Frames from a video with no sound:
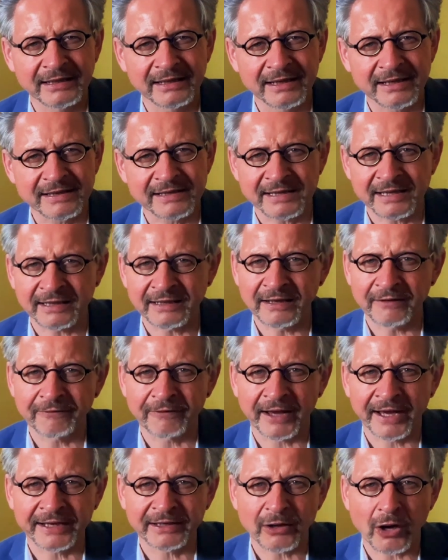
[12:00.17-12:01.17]

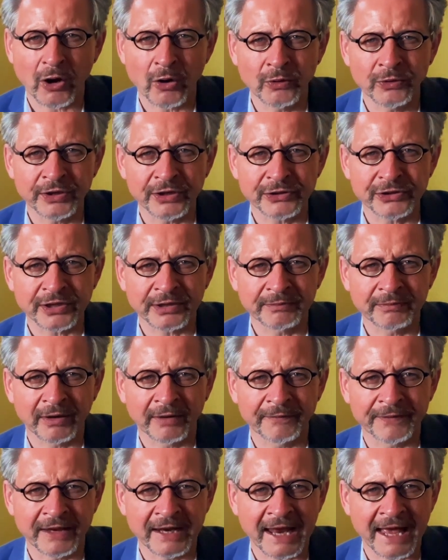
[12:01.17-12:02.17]
signified ownership
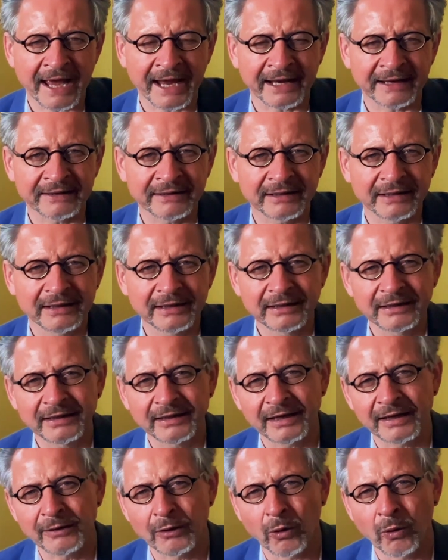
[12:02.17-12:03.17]
of the land
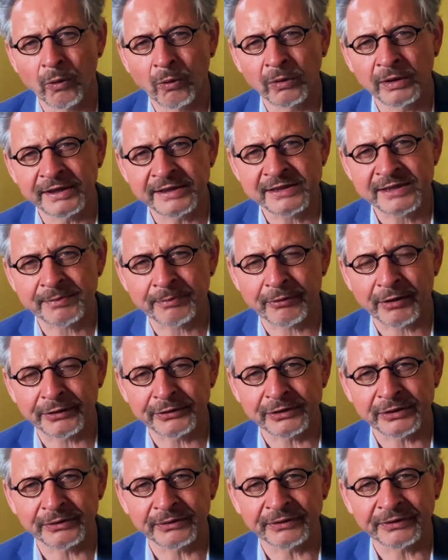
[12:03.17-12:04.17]
in all its
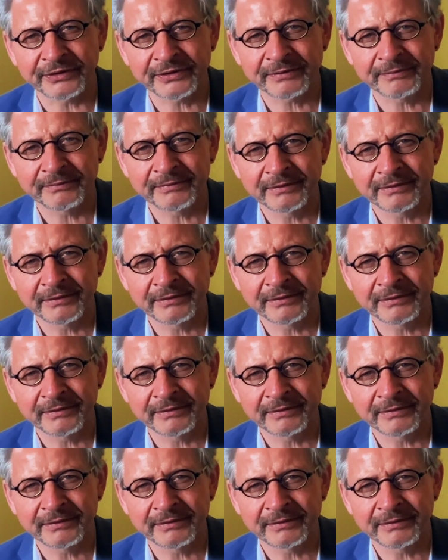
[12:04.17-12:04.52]
produce.